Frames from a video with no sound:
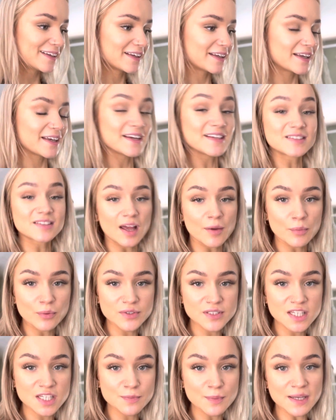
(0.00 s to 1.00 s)
his dad wants
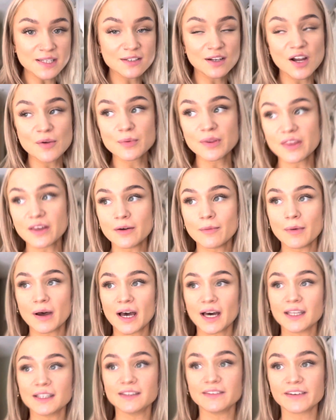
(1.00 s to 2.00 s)
to spend time with him
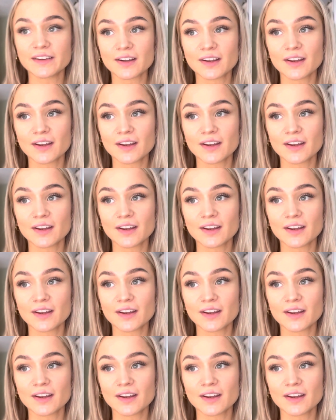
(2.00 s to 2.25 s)
and